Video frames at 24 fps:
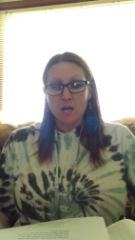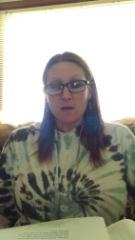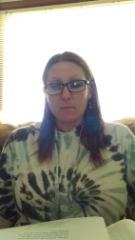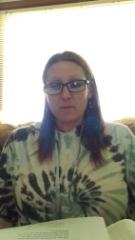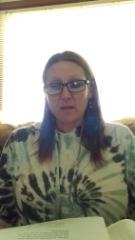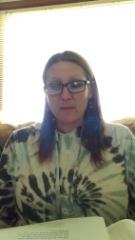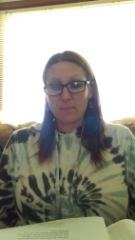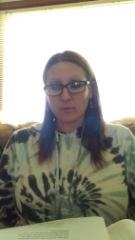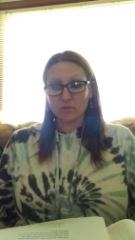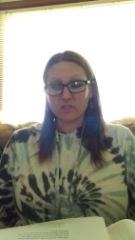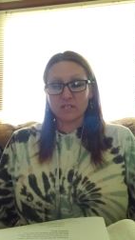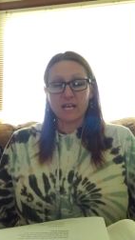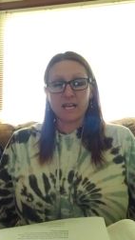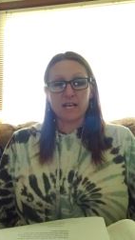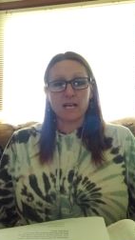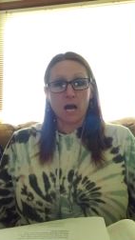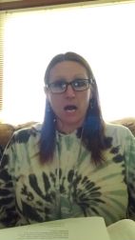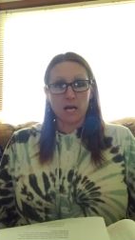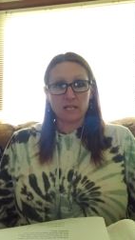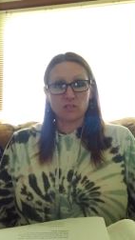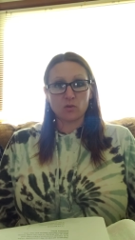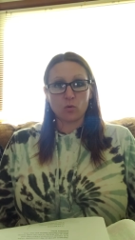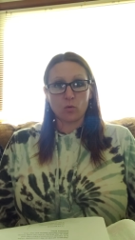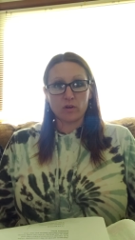People say
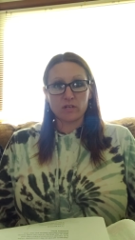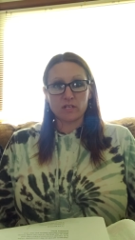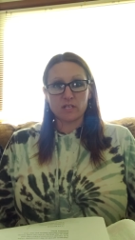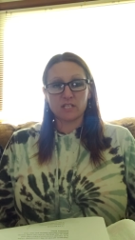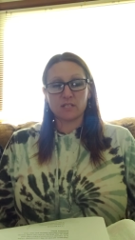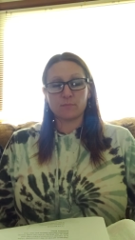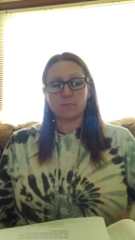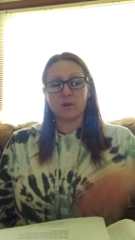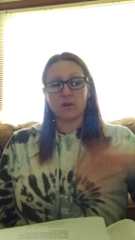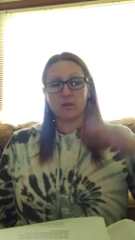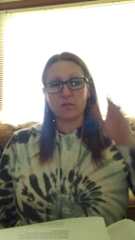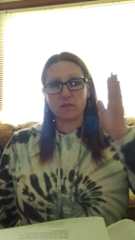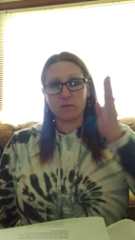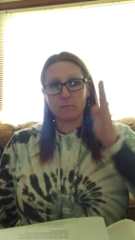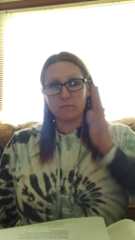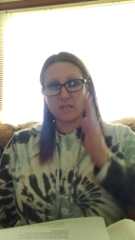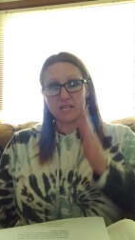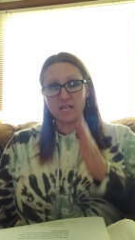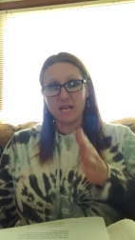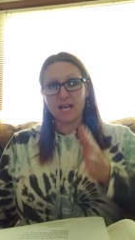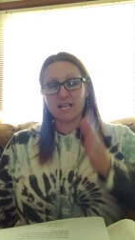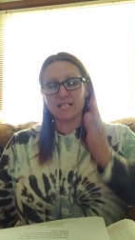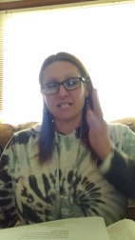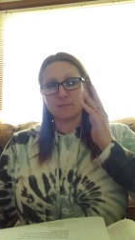God's going to spare them.
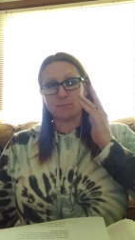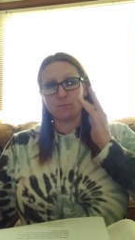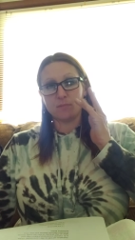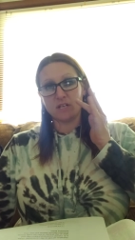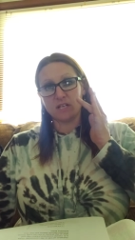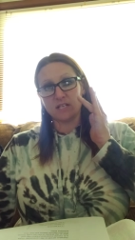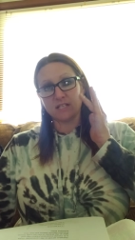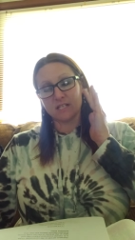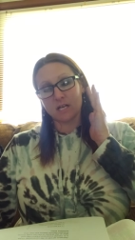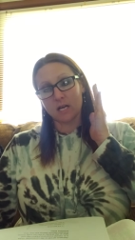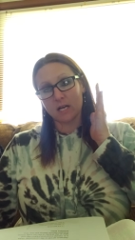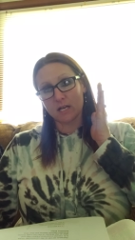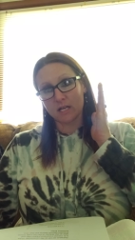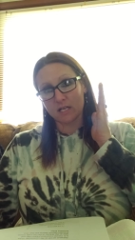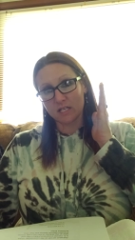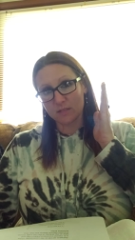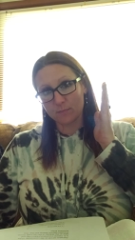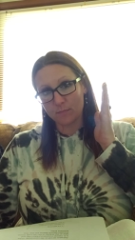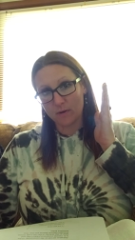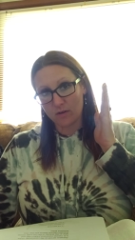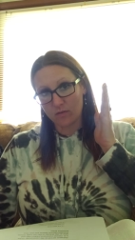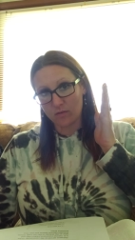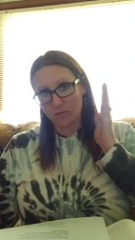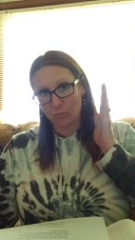Yes, but he's not going to
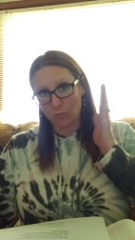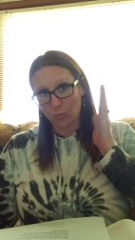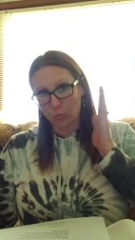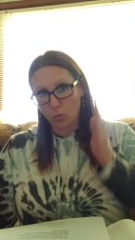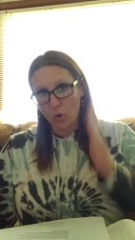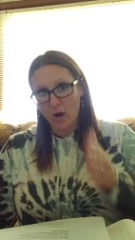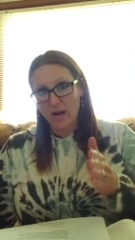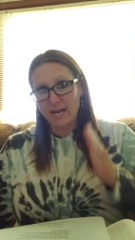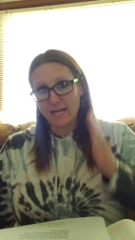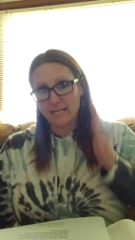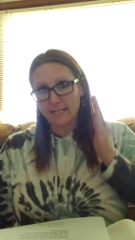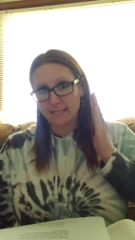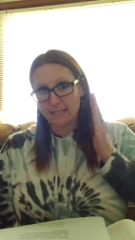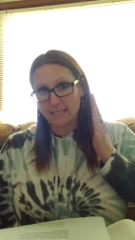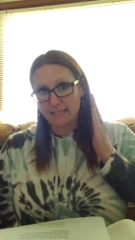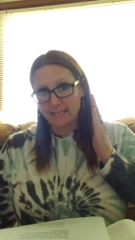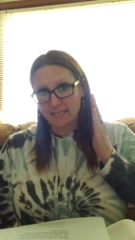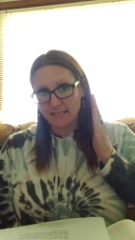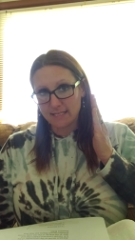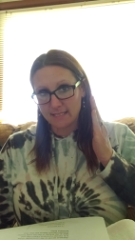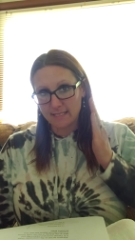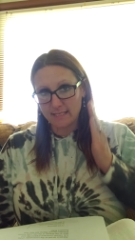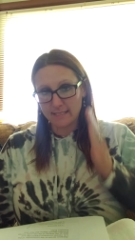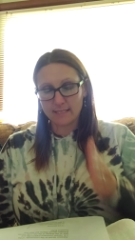spare them right
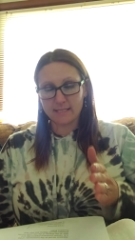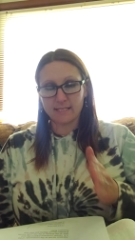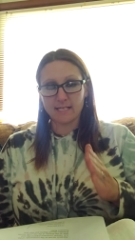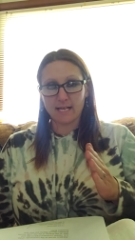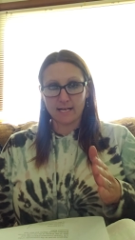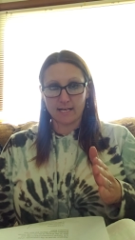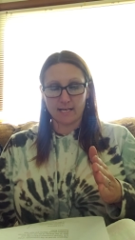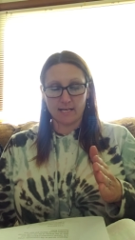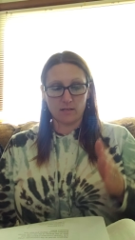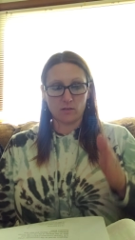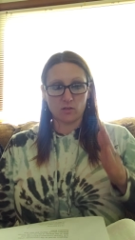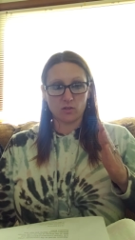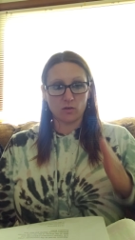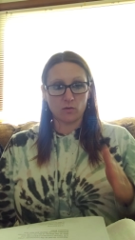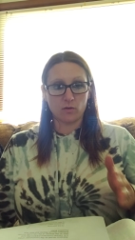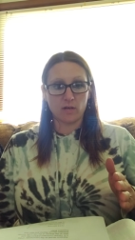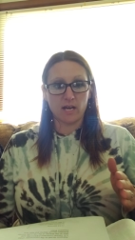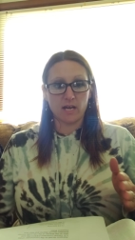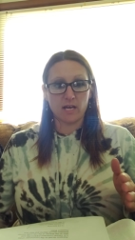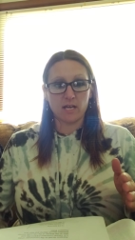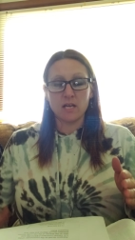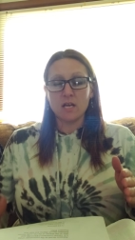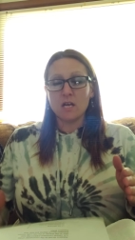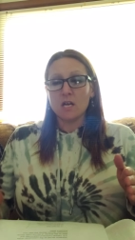the second.
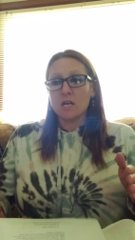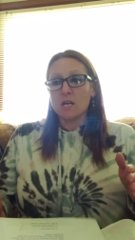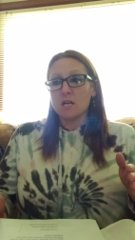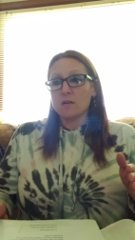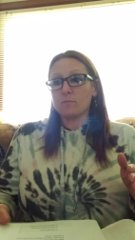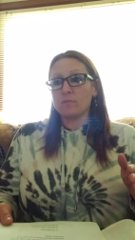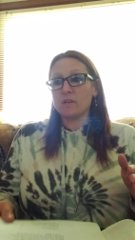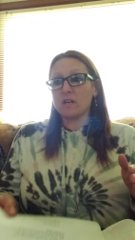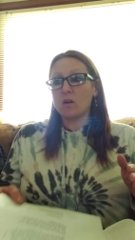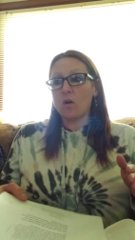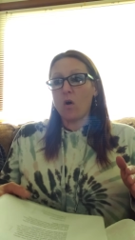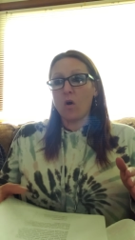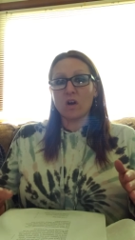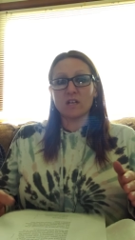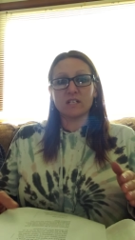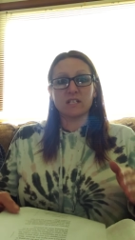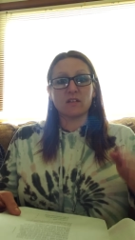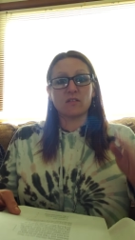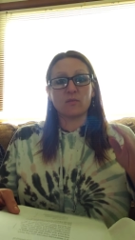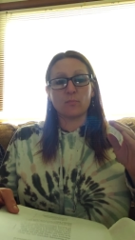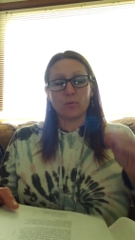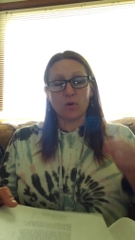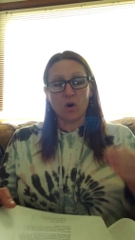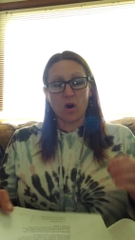Okay. Because
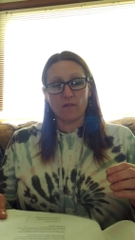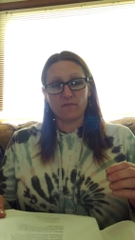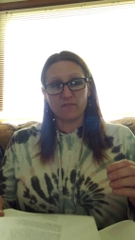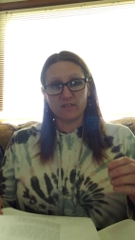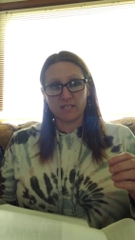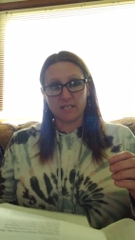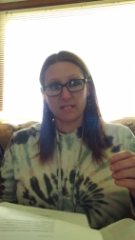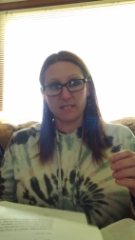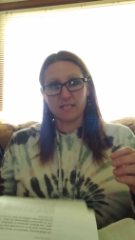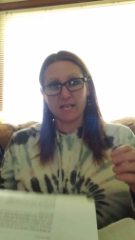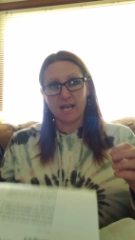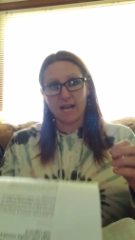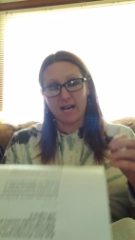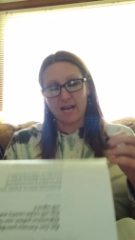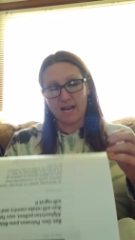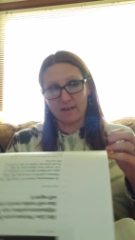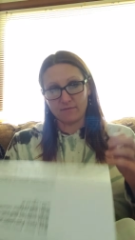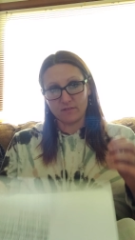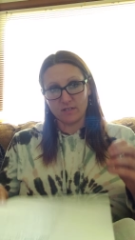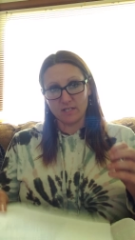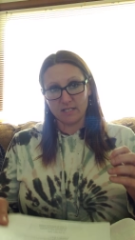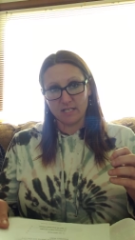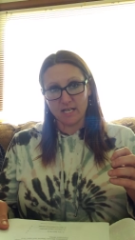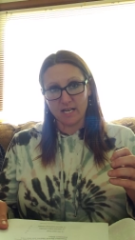of the prophecies that
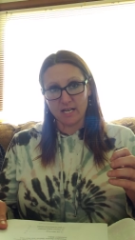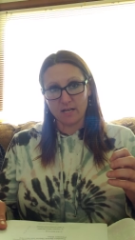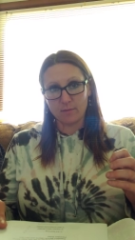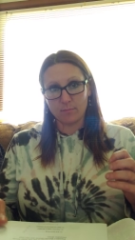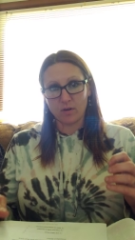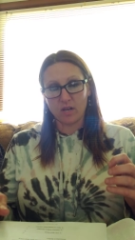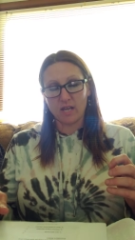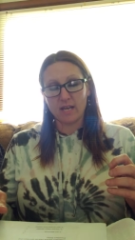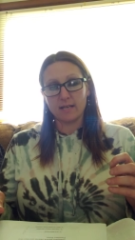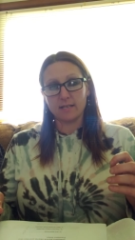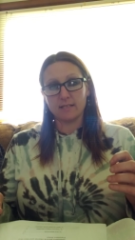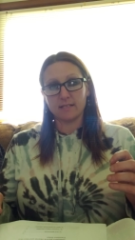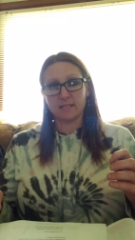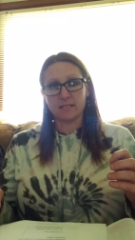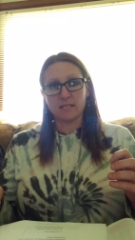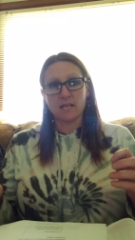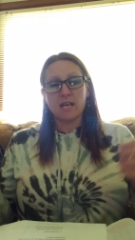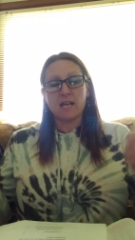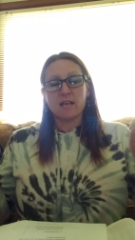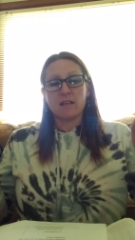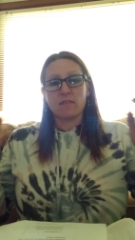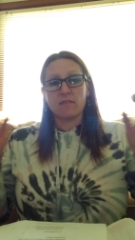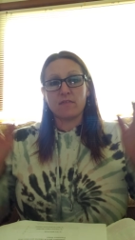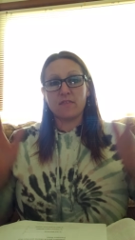have to take place.
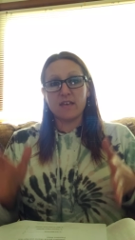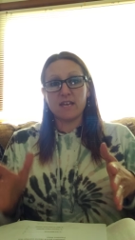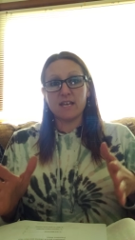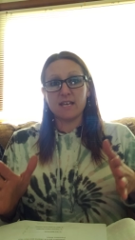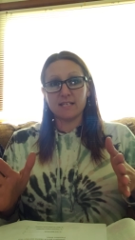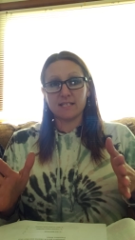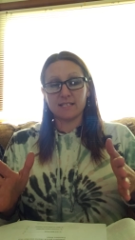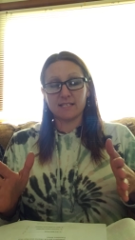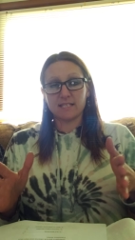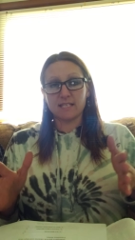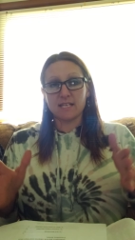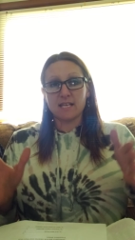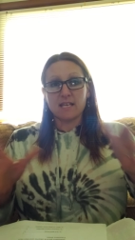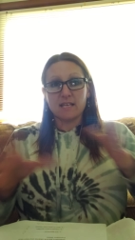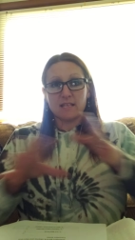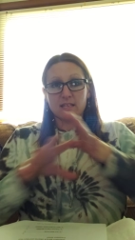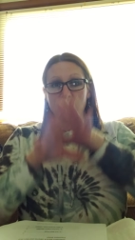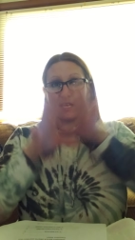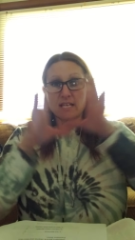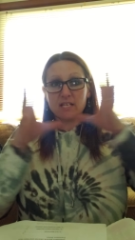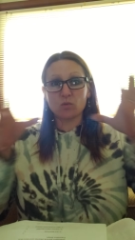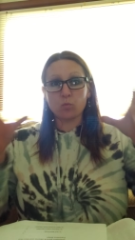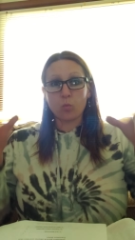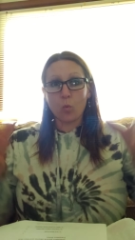This,
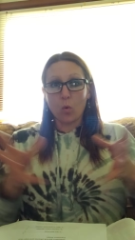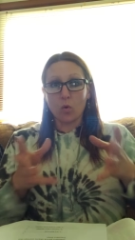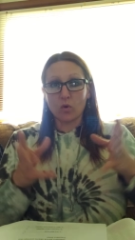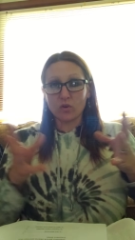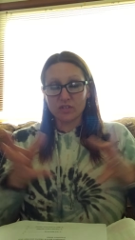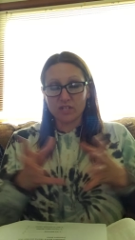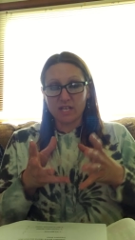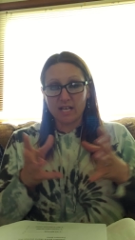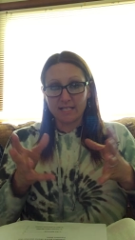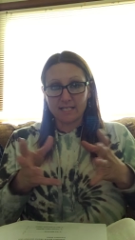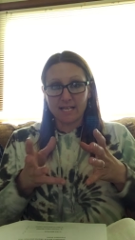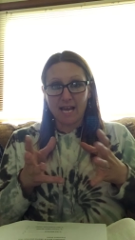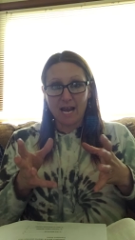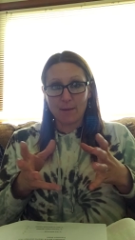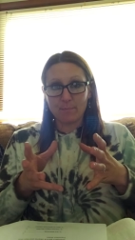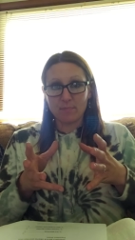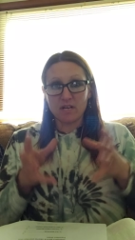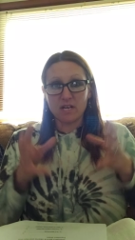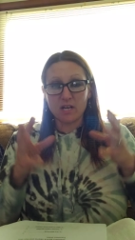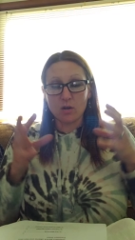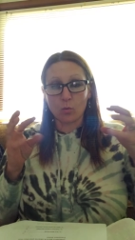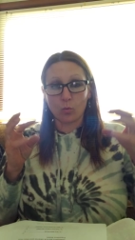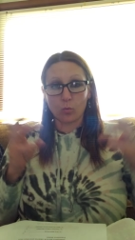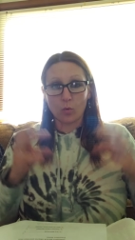these wars that's
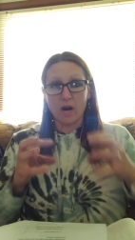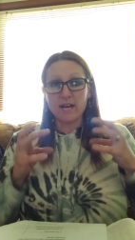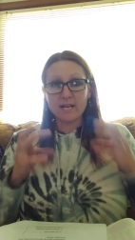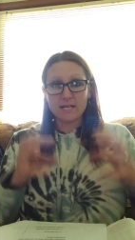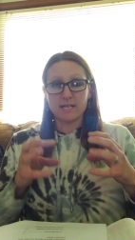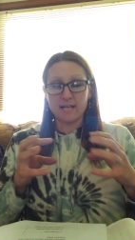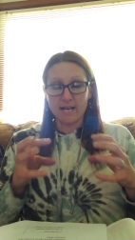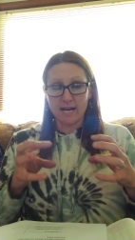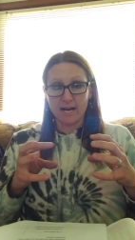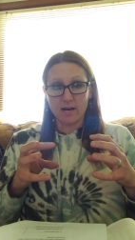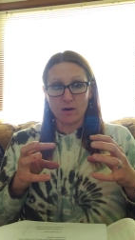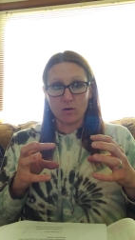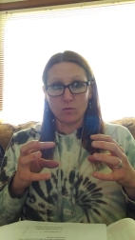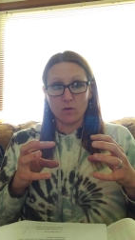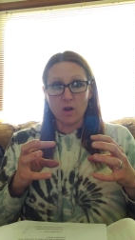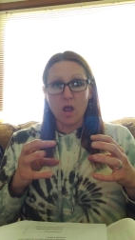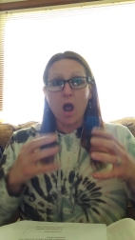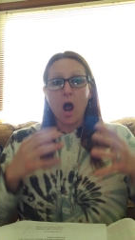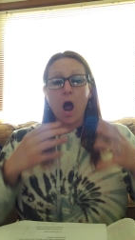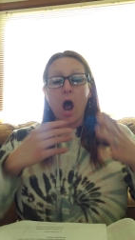happening right now,